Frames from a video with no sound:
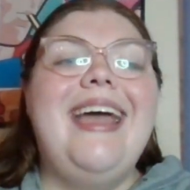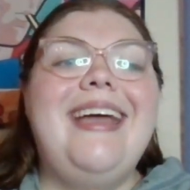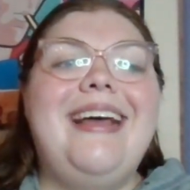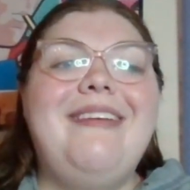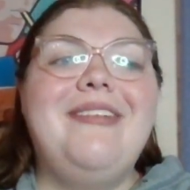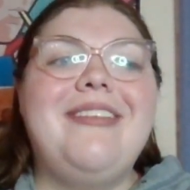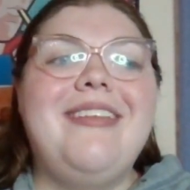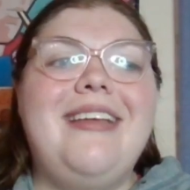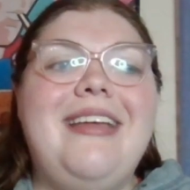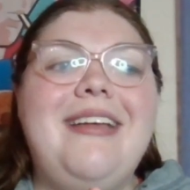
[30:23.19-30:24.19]
And
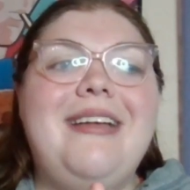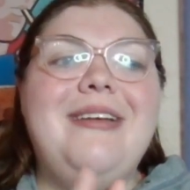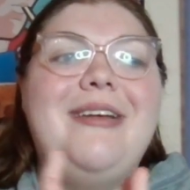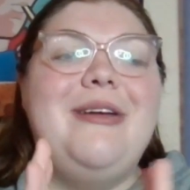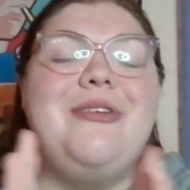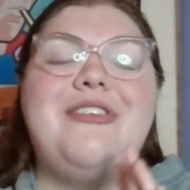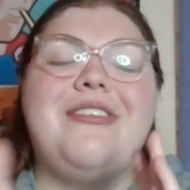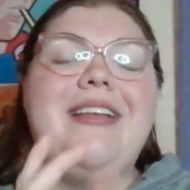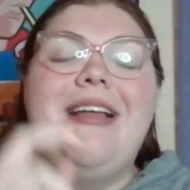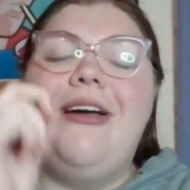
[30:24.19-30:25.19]

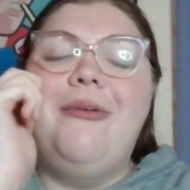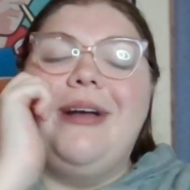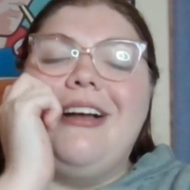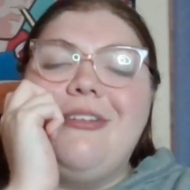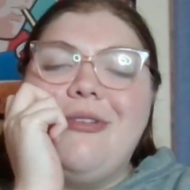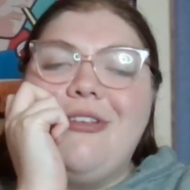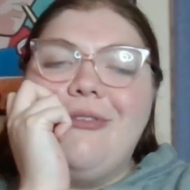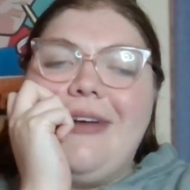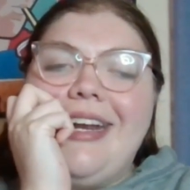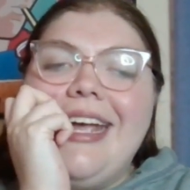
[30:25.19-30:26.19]
oh my gosh, it was so
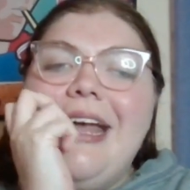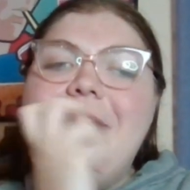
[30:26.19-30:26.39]
funny.